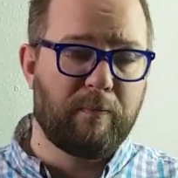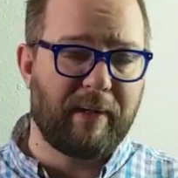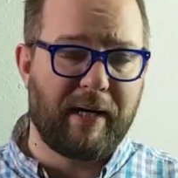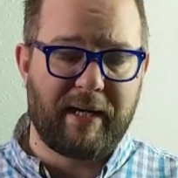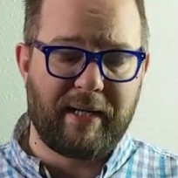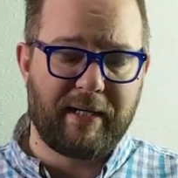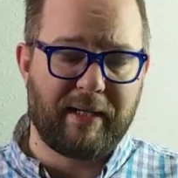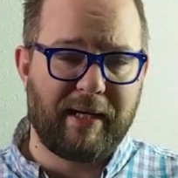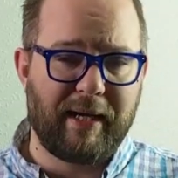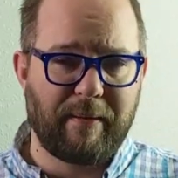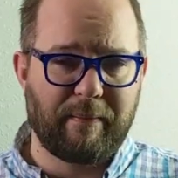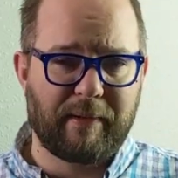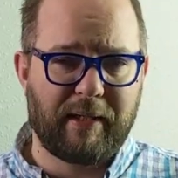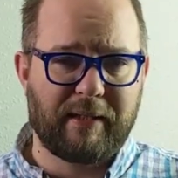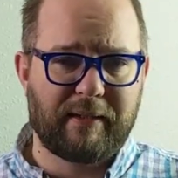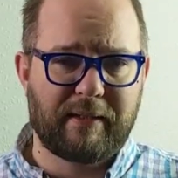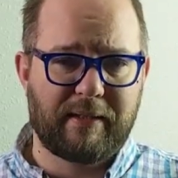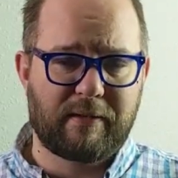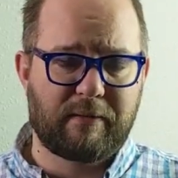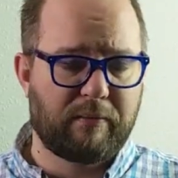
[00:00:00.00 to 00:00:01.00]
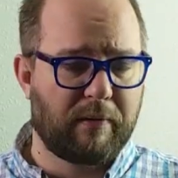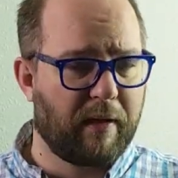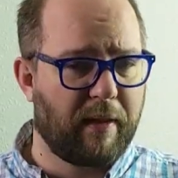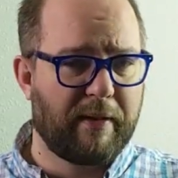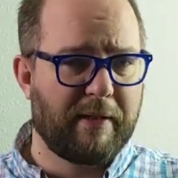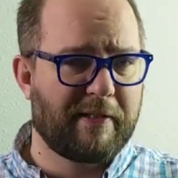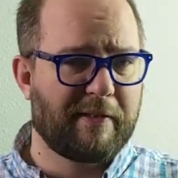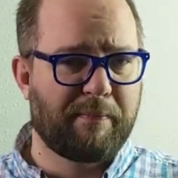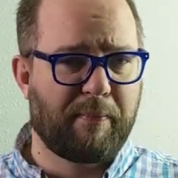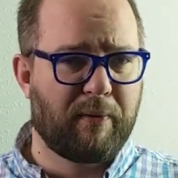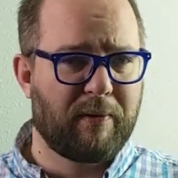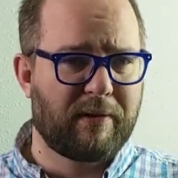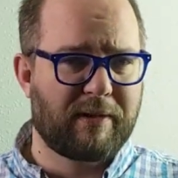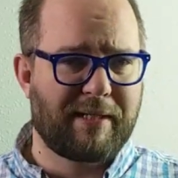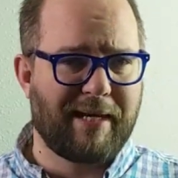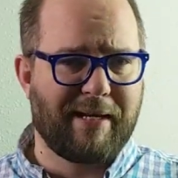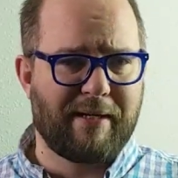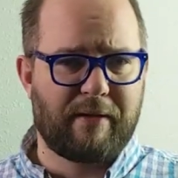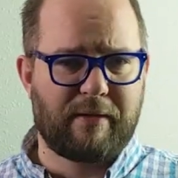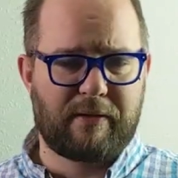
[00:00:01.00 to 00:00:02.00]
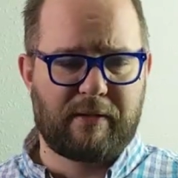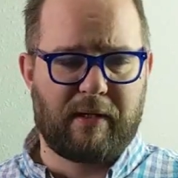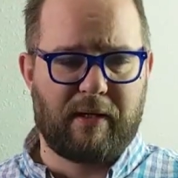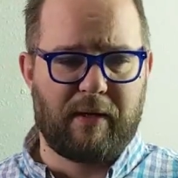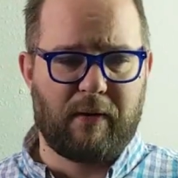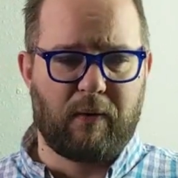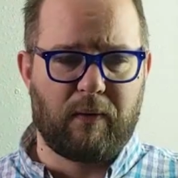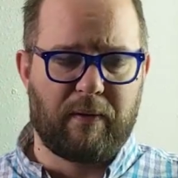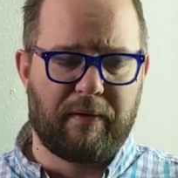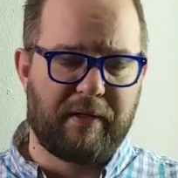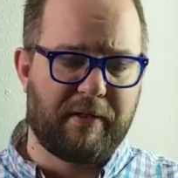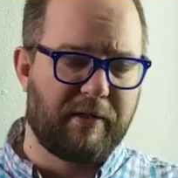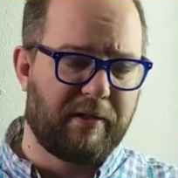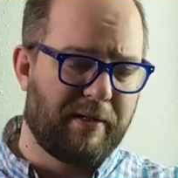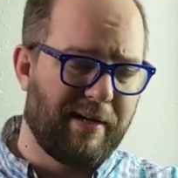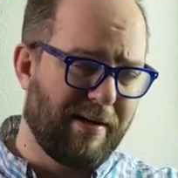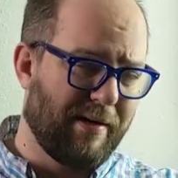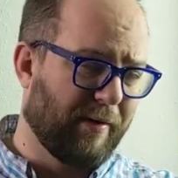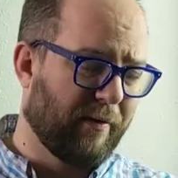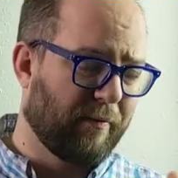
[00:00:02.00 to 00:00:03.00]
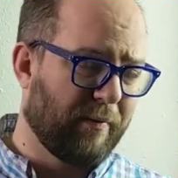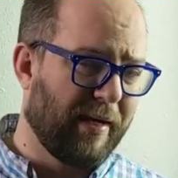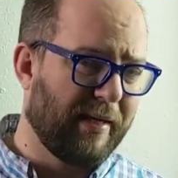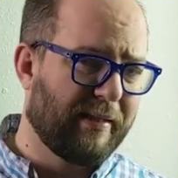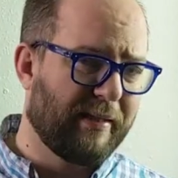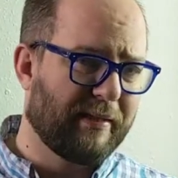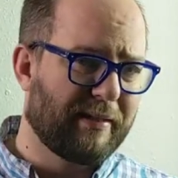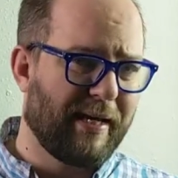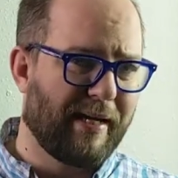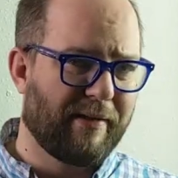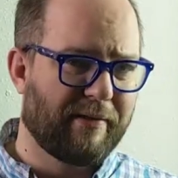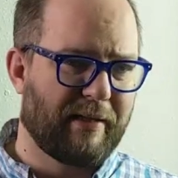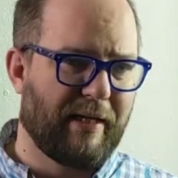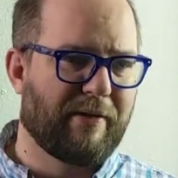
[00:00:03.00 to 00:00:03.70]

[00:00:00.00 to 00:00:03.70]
buy a game like this, one of these sports titles or the generic racing titles,